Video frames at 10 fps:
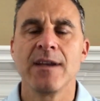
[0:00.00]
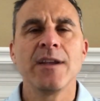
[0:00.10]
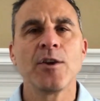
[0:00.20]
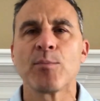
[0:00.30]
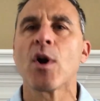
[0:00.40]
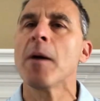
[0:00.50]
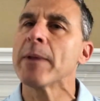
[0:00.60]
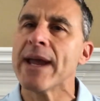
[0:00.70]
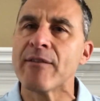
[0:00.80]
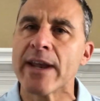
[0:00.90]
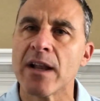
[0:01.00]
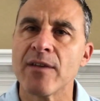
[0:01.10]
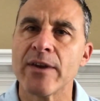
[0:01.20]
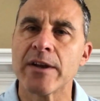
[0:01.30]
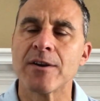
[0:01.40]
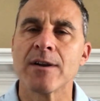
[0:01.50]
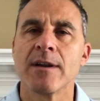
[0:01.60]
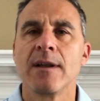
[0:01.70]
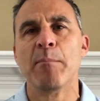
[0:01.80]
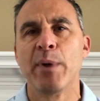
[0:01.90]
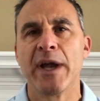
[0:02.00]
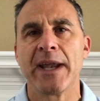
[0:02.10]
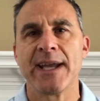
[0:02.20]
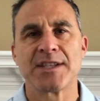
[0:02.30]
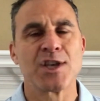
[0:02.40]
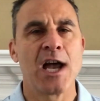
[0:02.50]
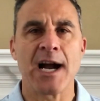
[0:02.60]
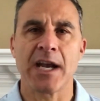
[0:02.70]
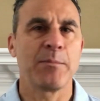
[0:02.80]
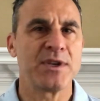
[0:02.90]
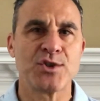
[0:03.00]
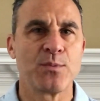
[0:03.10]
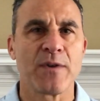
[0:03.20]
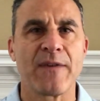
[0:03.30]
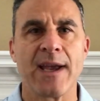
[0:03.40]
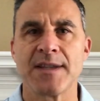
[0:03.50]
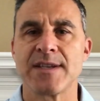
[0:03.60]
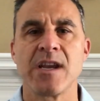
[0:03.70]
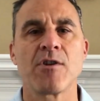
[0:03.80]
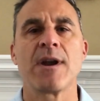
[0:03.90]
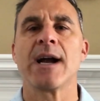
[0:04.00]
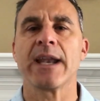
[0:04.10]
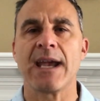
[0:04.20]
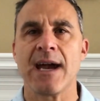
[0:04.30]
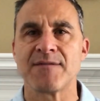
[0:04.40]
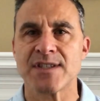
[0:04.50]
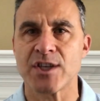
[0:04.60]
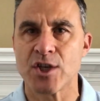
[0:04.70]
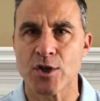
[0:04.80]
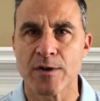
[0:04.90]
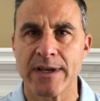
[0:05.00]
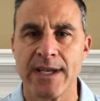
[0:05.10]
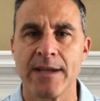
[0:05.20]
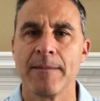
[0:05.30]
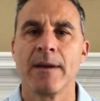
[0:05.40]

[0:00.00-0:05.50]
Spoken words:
You'll probably have an elevator, but it's not going to be super fancy. You're not going to have security.